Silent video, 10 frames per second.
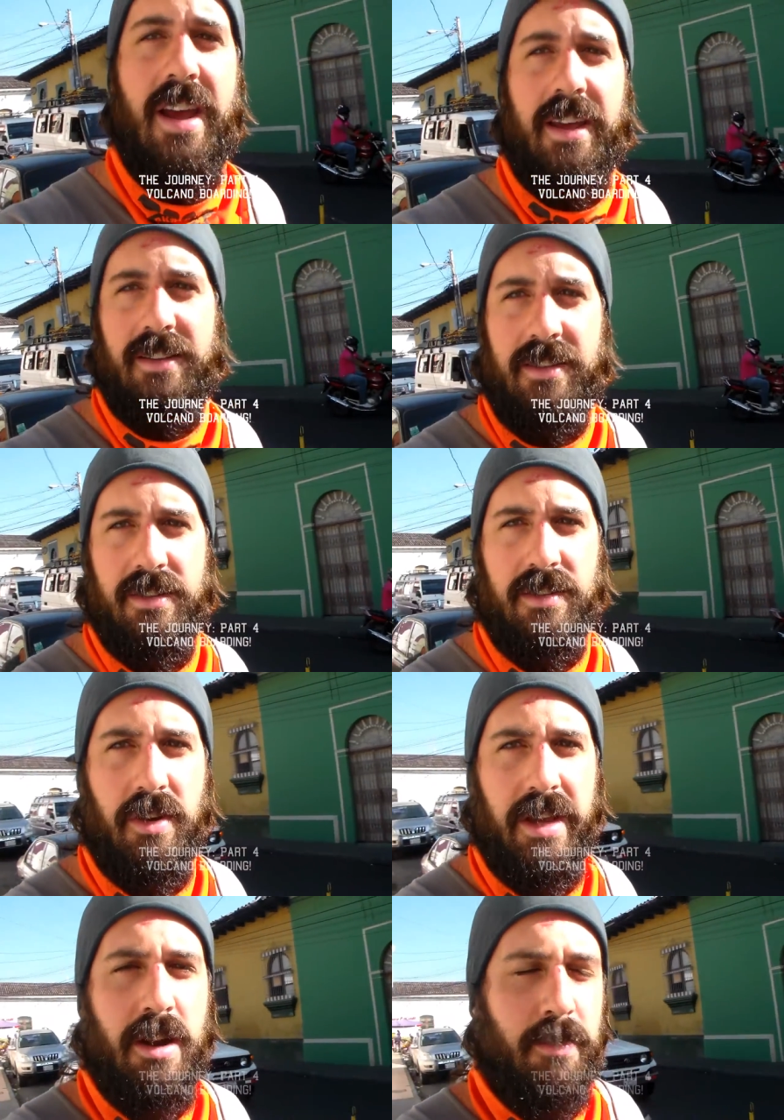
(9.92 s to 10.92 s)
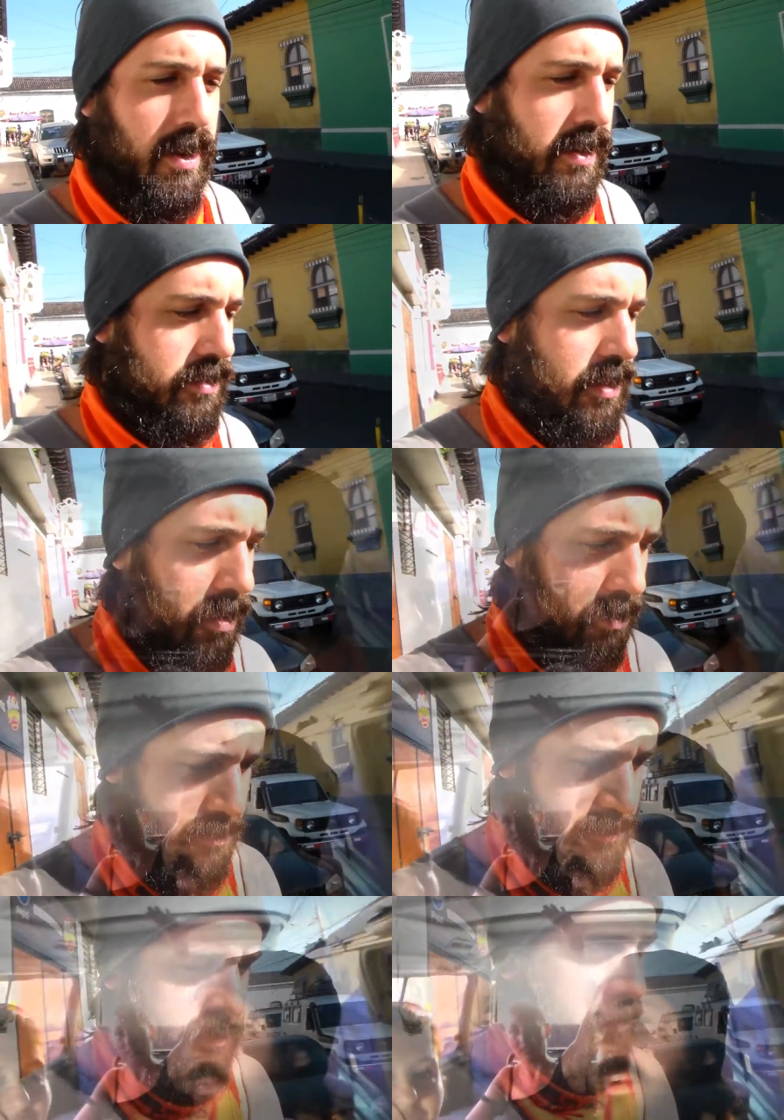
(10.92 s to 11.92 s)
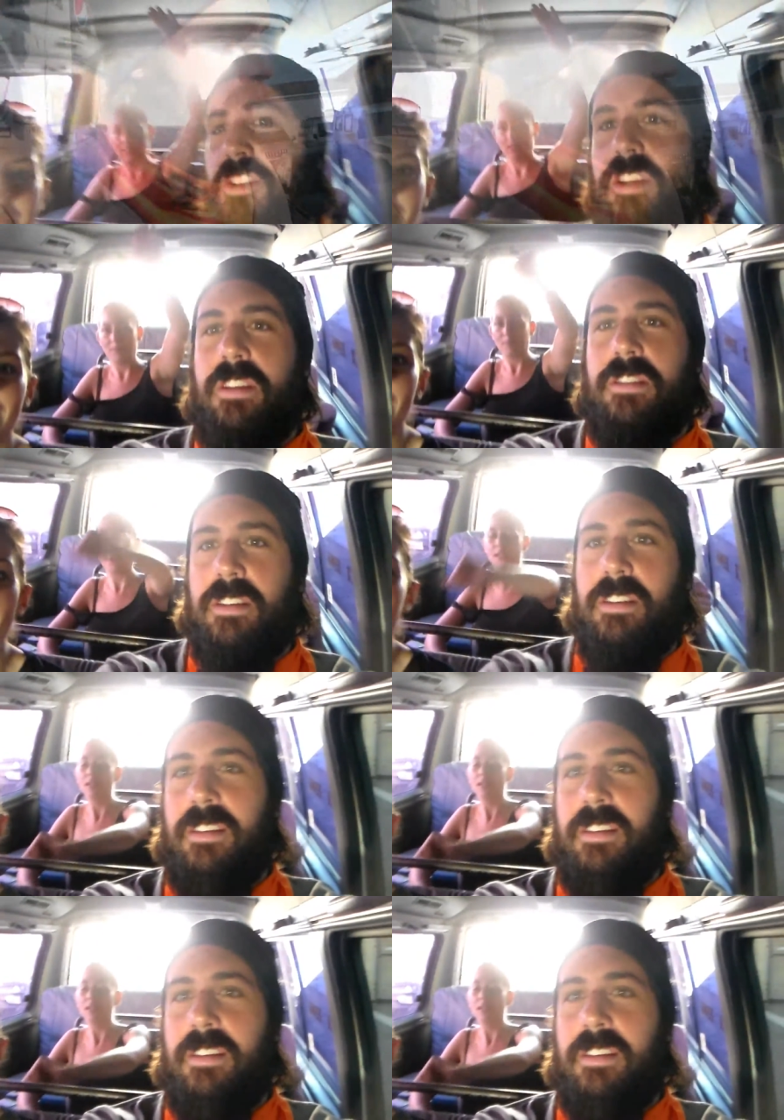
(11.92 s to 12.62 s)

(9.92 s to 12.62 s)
right. Volcano boarding. Let's go. I'm